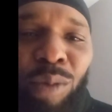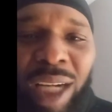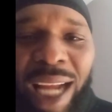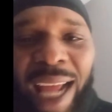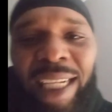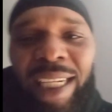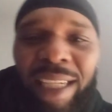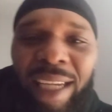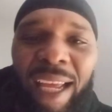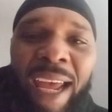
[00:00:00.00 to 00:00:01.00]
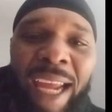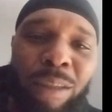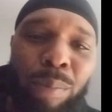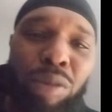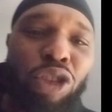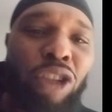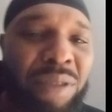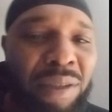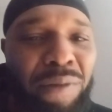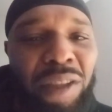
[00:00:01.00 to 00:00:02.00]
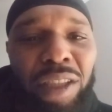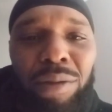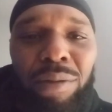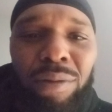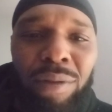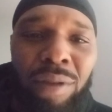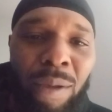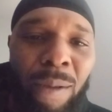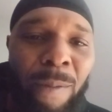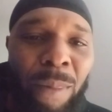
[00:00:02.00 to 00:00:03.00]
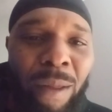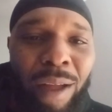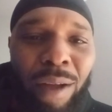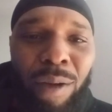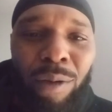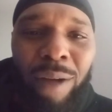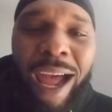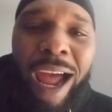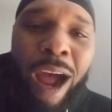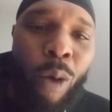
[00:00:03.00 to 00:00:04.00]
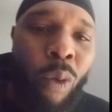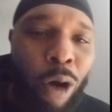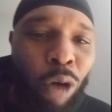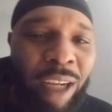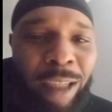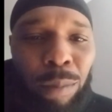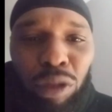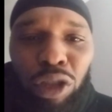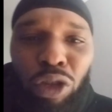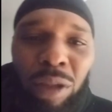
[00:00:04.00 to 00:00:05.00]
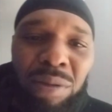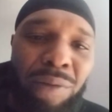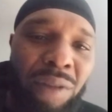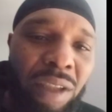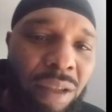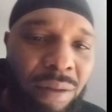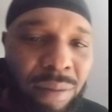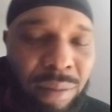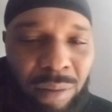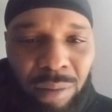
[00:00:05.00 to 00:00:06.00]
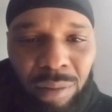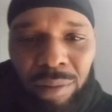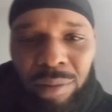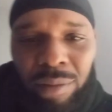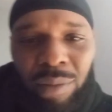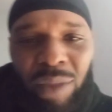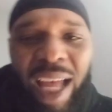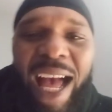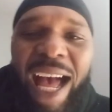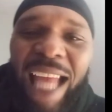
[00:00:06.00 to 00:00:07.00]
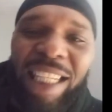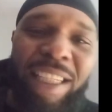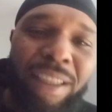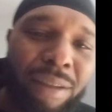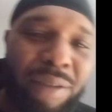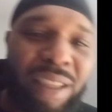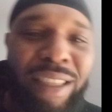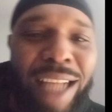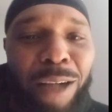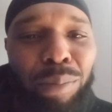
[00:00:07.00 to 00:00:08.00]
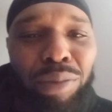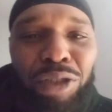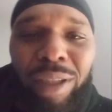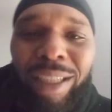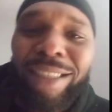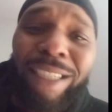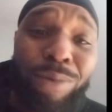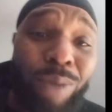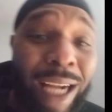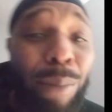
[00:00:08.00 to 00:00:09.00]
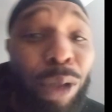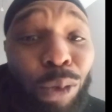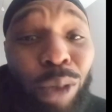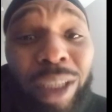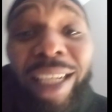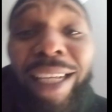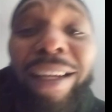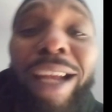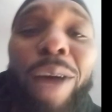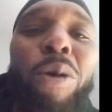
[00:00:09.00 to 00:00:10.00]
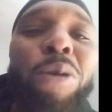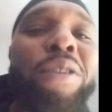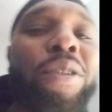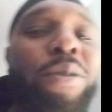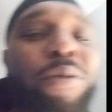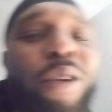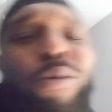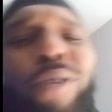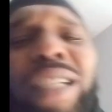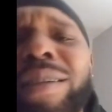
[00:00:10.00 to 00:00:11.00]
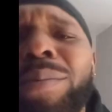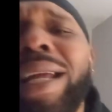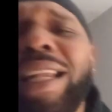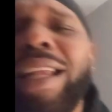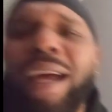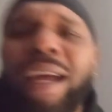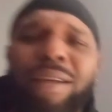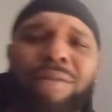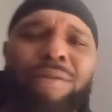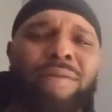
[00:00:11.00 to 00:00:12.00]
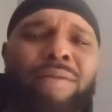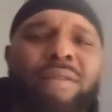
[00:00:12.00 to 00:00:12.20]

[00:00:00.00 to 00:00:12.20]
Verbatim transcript: What I eat ain't the prescription for you. How I walk ain't the prescription for you. How I live is not the prescription. Because guess what? I'm going to do what the hell I want to do for the rest of my life.